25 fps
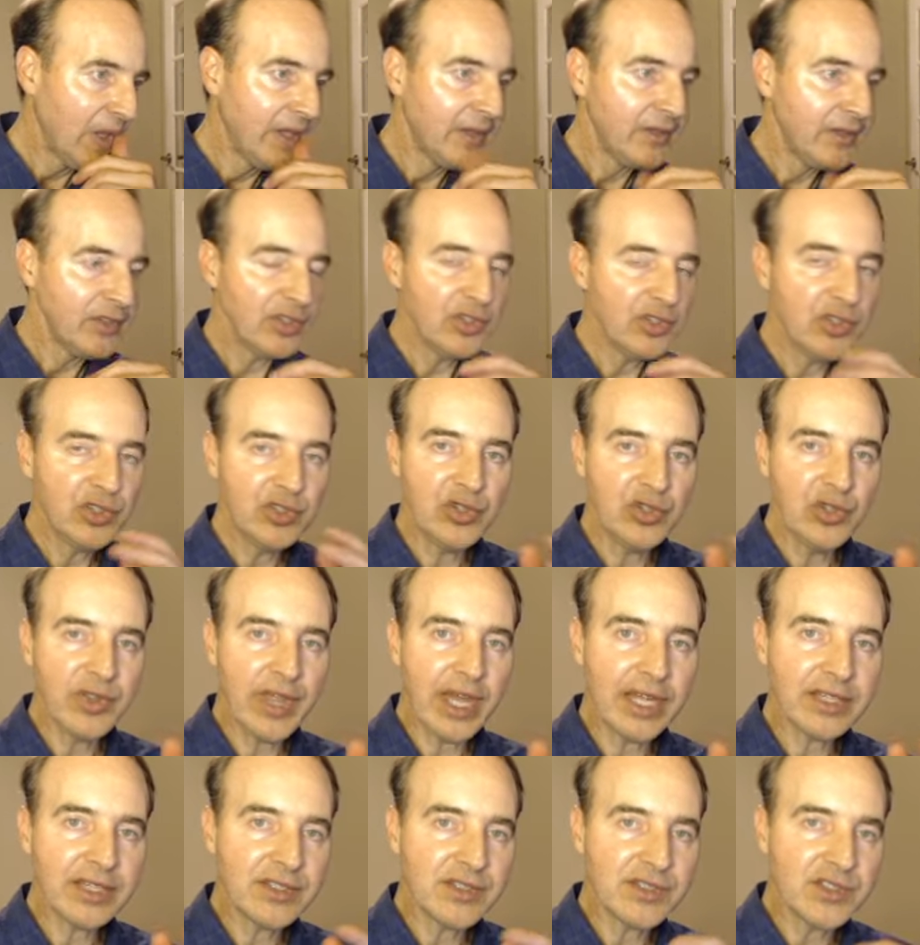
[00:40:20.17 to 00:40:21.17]
And you do
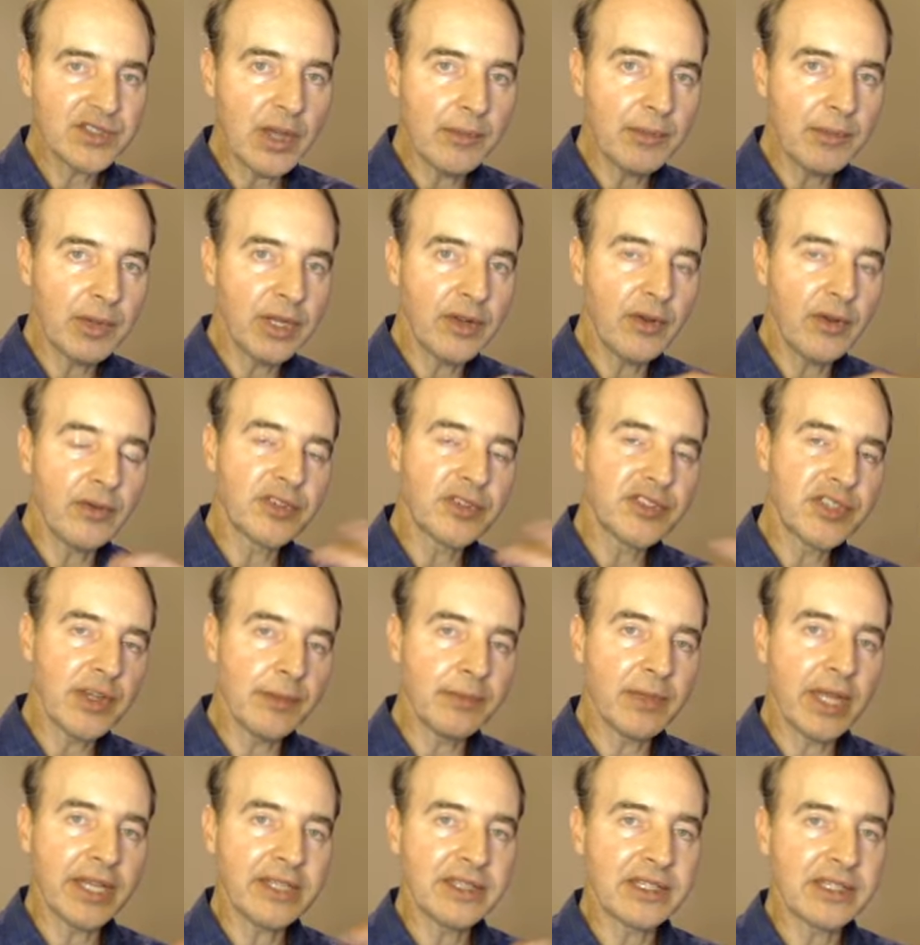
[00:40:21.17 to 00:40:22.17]
that to someone over
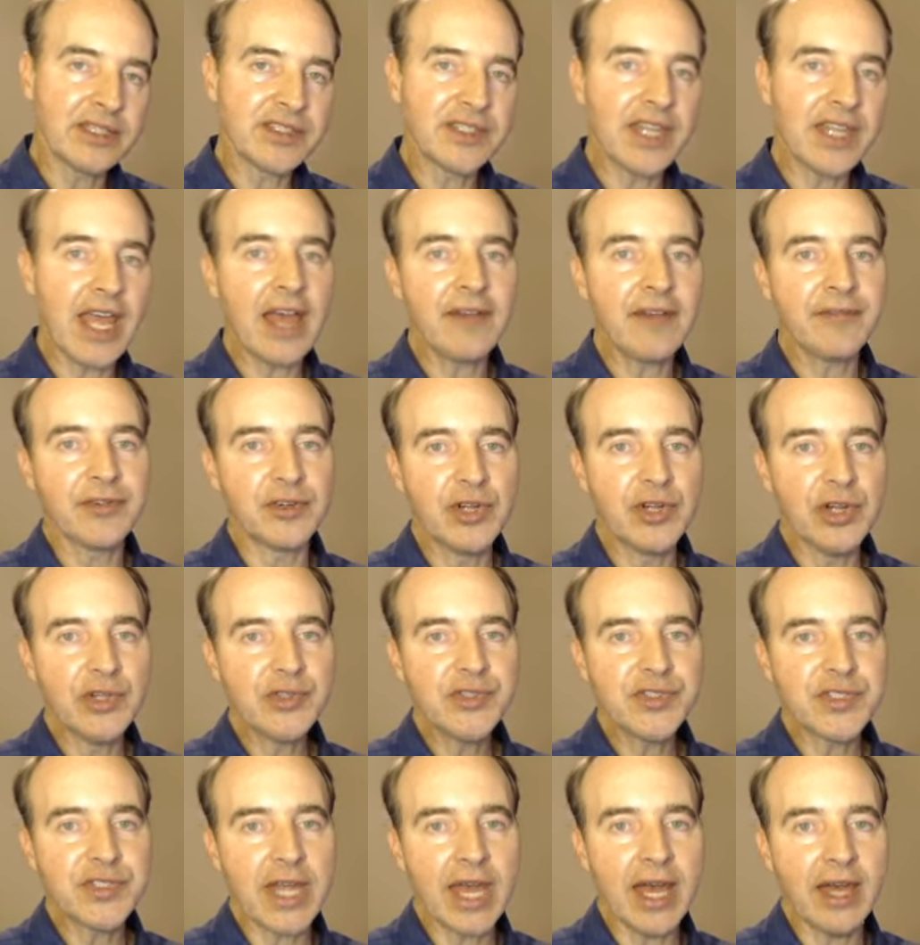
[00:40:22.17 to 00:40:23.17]
something like the staff or no
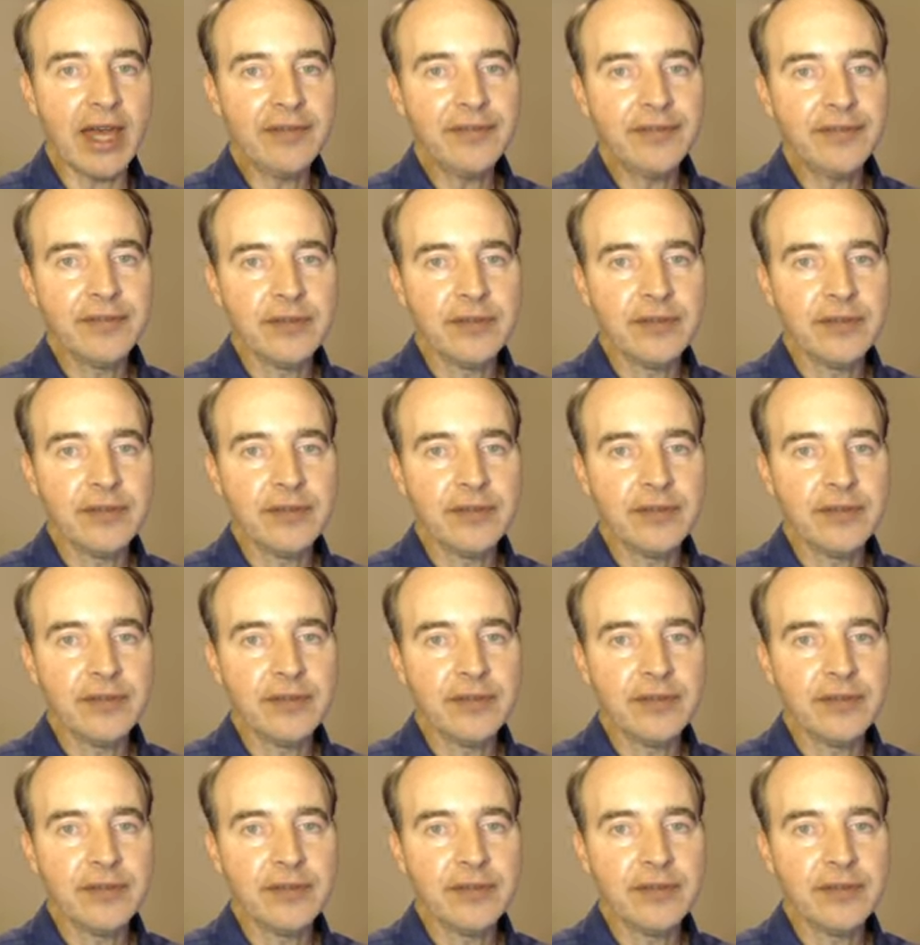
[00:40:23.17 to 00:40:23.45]
staff,